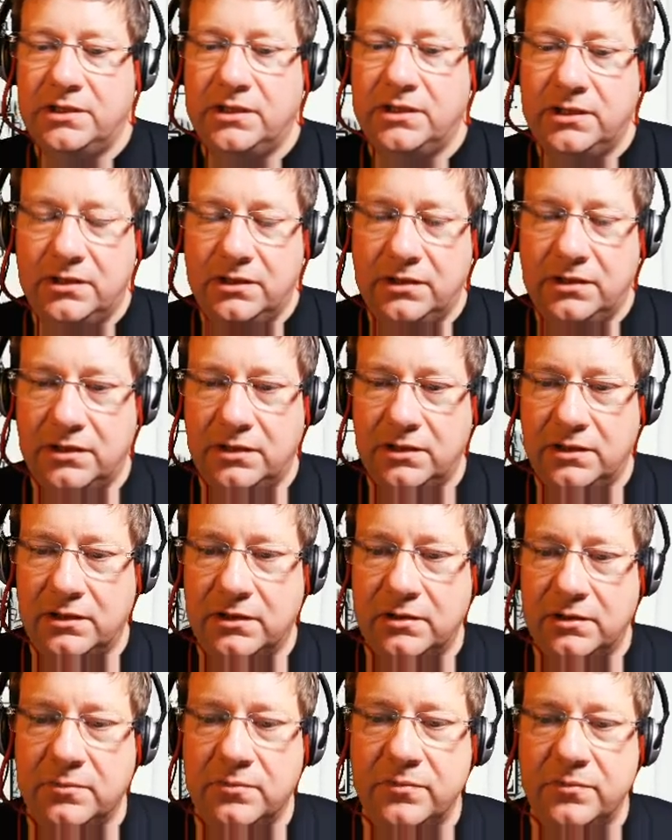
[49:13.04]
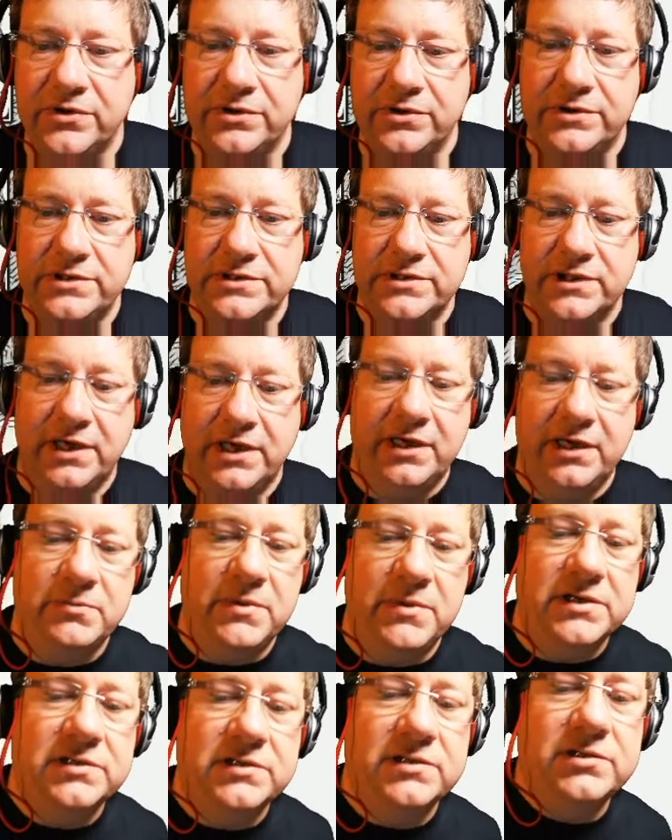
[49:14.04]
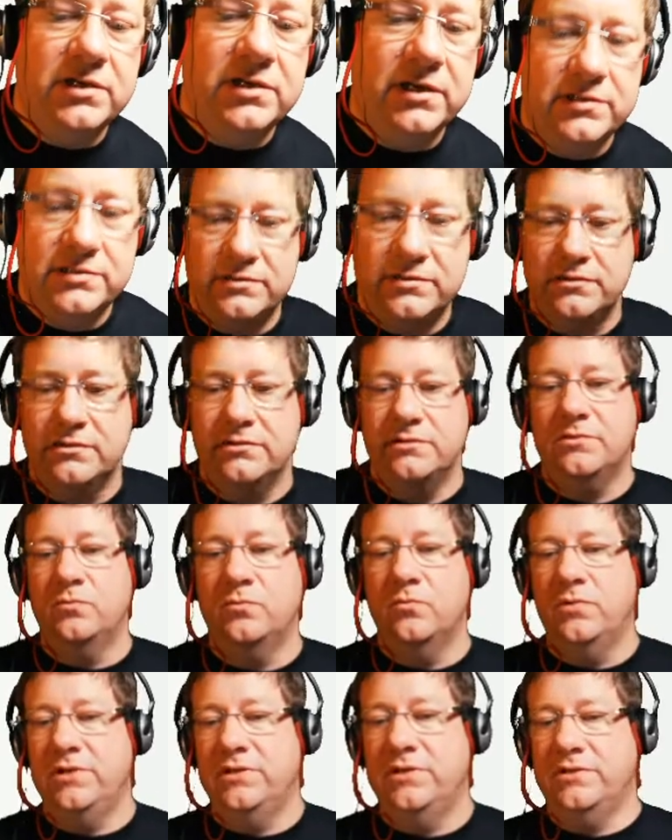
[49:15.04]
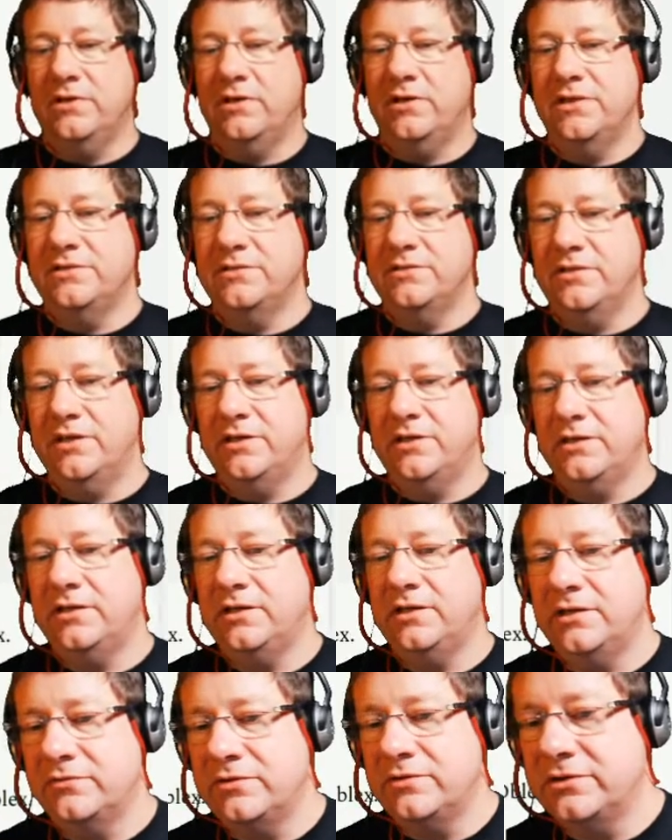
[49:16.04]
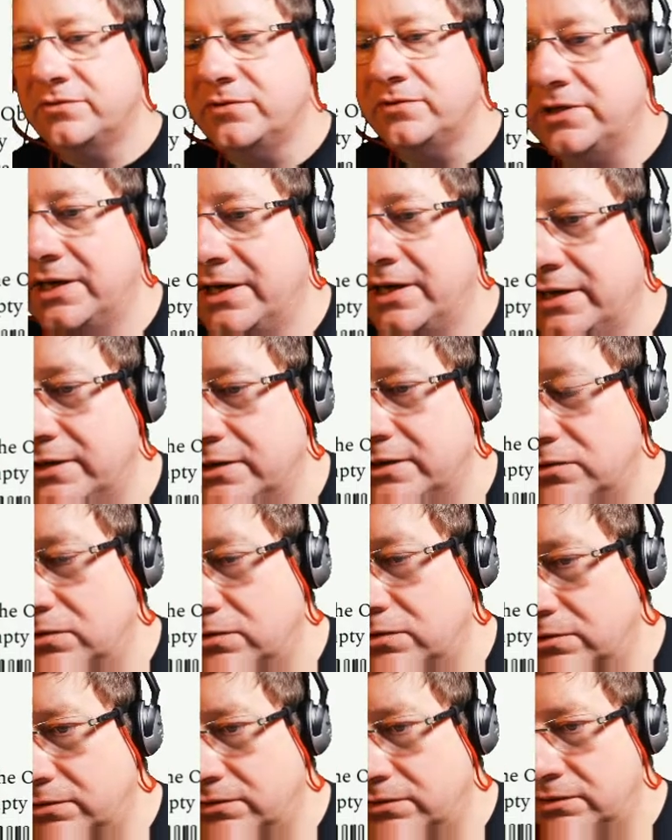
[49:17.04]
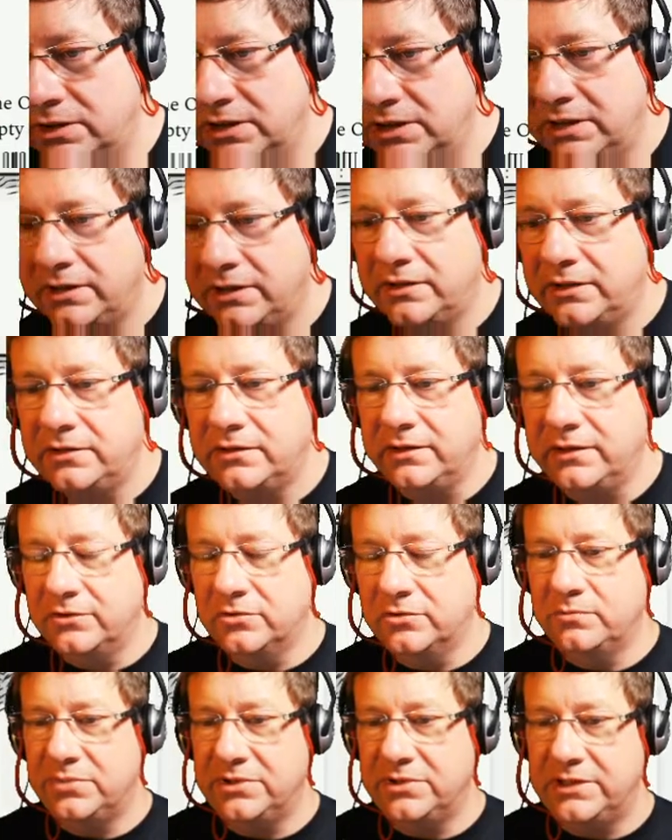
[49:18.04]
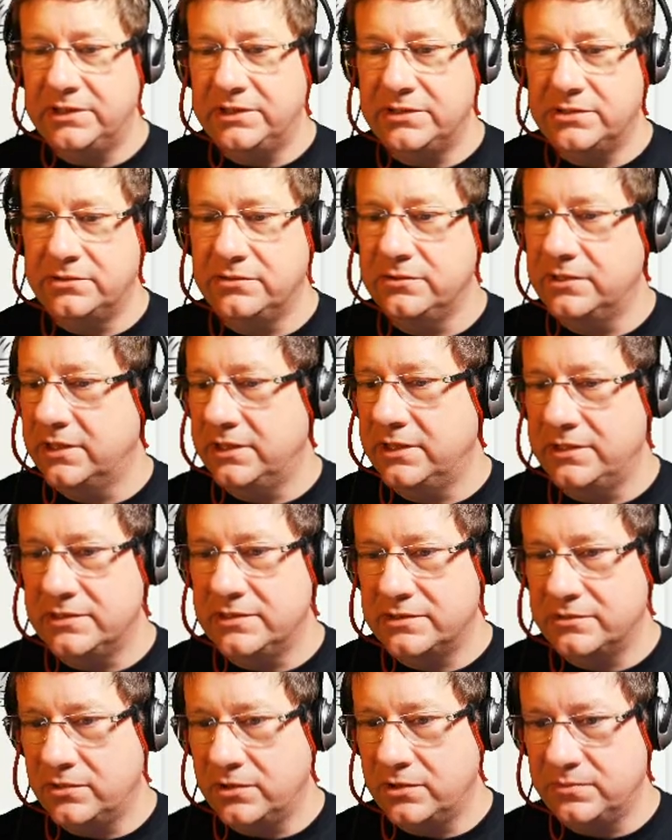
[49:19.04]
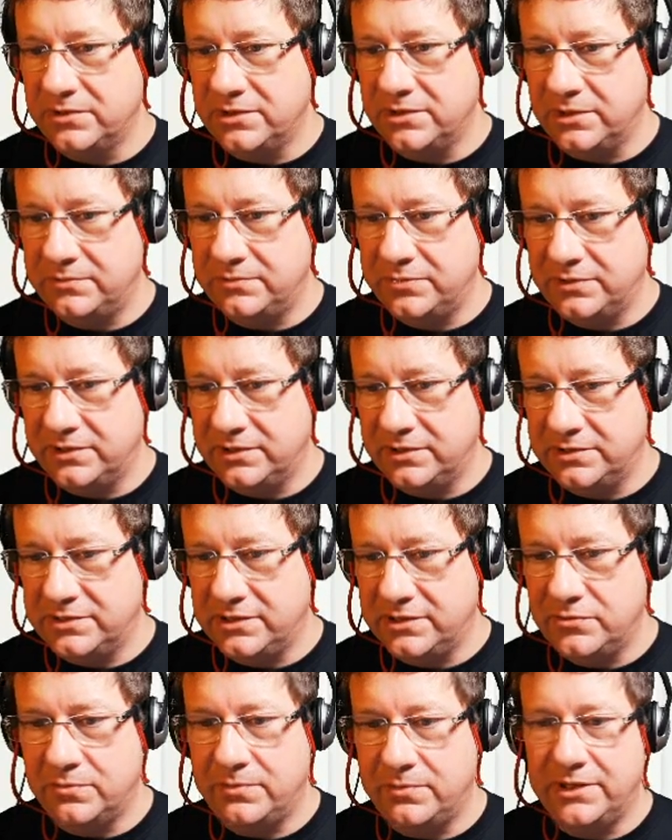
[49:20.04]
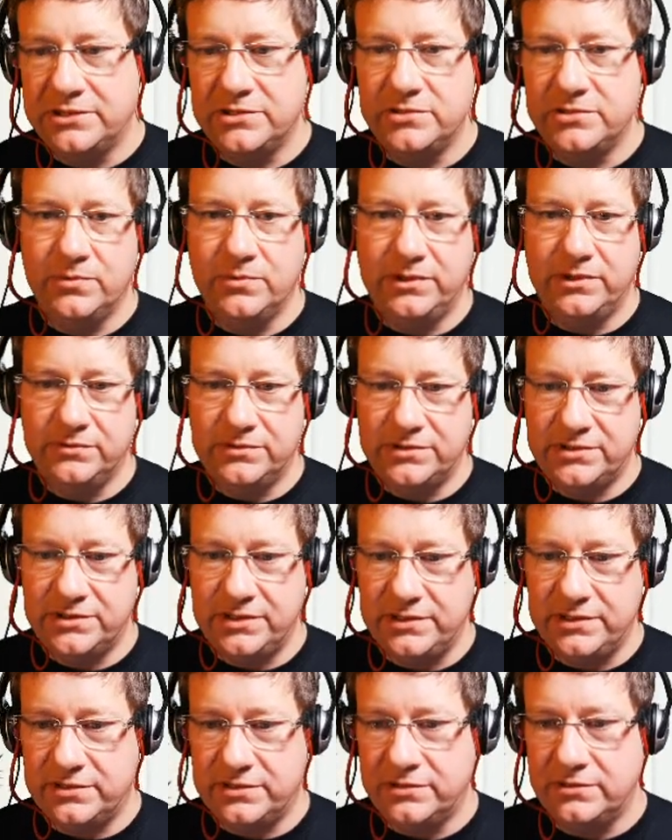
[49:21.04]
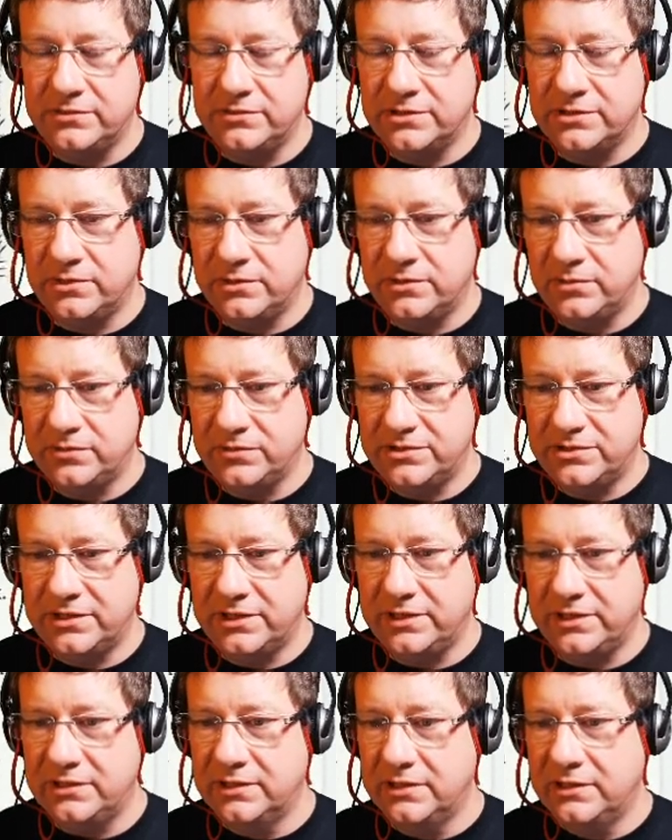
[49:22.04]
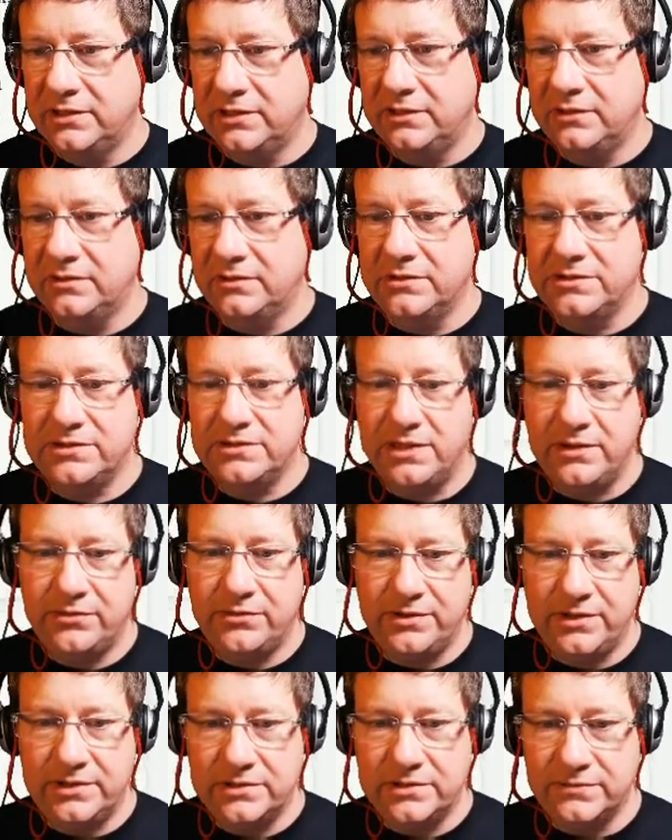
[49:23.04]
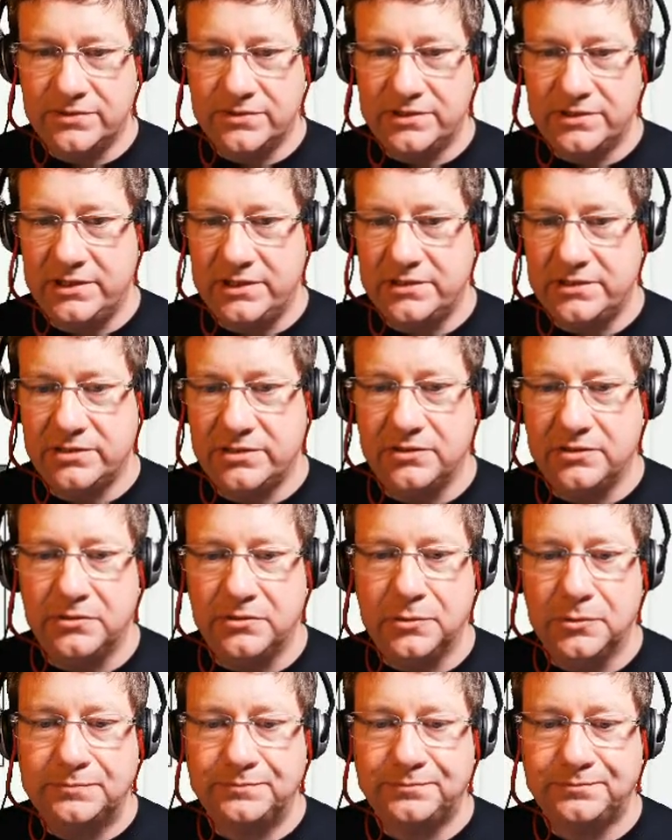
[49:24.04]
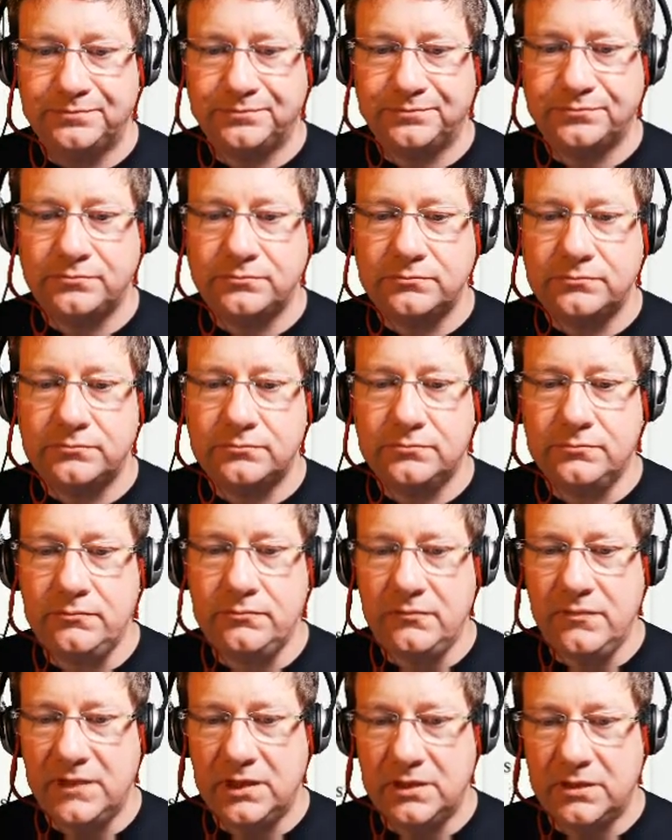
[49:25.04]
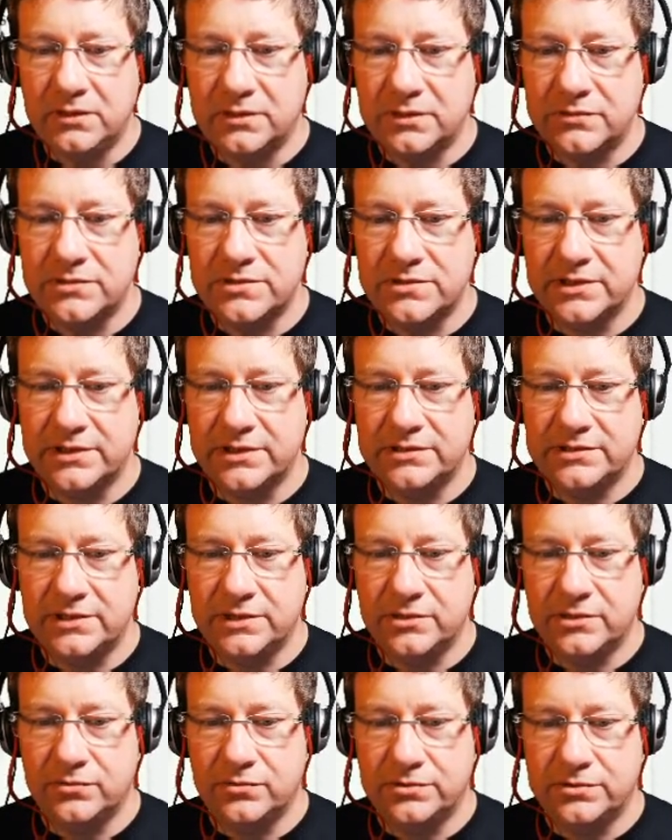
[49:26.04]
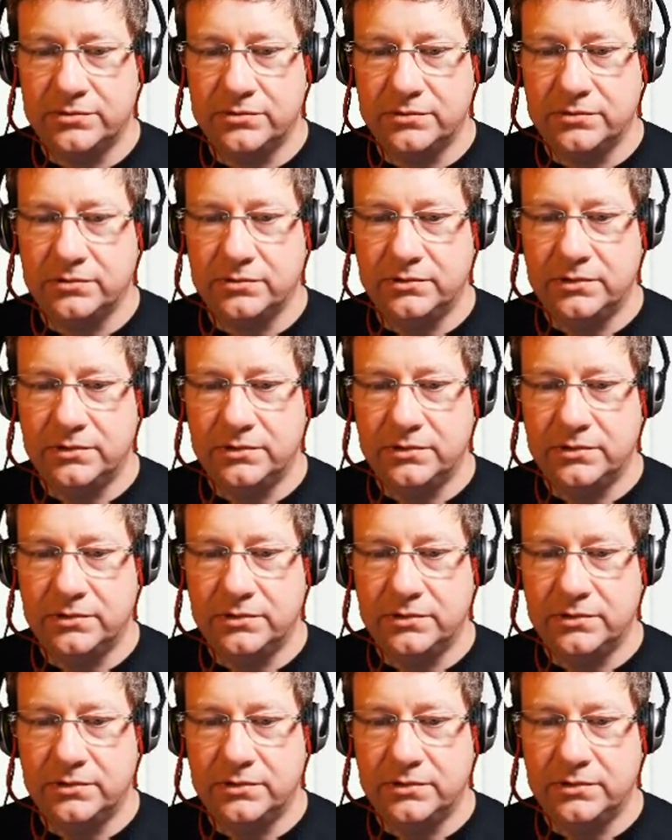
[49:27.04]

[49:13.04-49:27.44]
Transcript: that is that animated chest that's with Idonea here in 3A, or they could be 2 keys to open up a secret passageway on C2. So I will say at the south end of C2 there is a secret door.